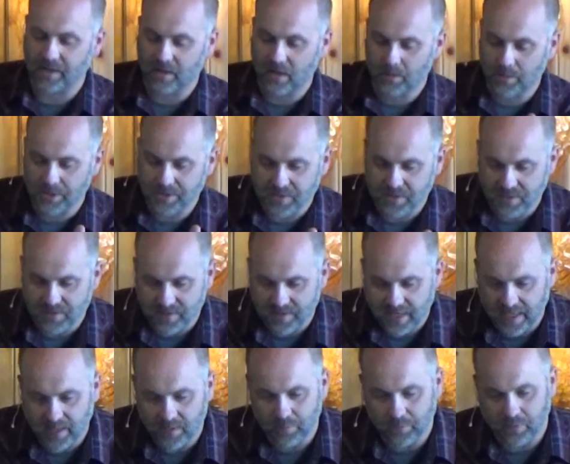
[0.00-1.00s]
in almost the
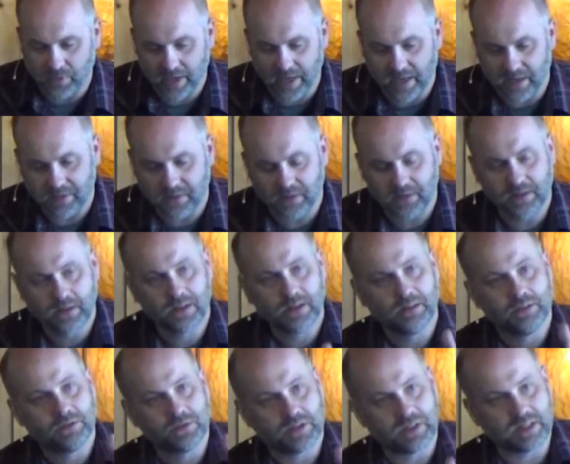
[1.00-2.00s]
same breath,
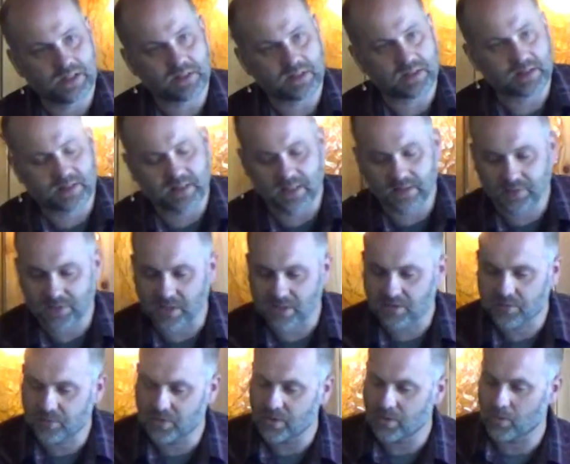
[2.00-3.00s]
Jesus gives
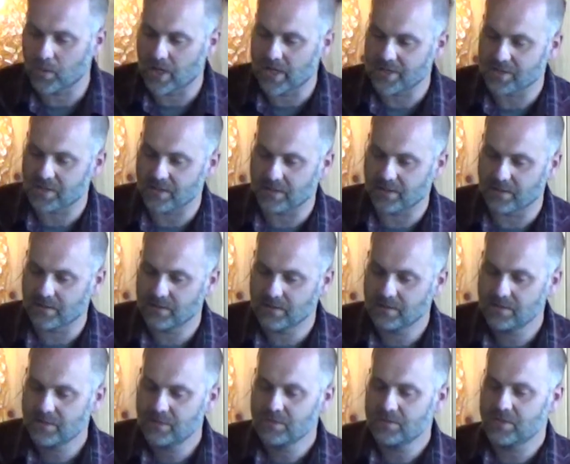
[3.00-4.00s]
us foot washing,
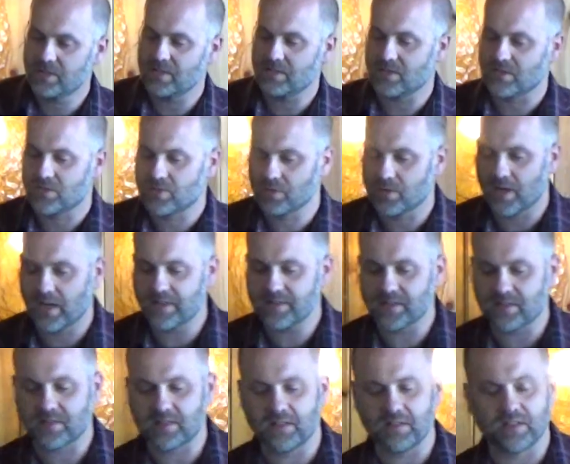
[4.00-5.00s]
Jesus
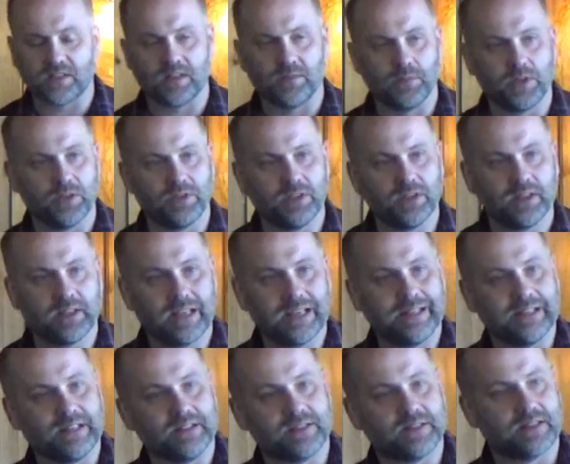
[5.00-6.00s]
draws us into communion and then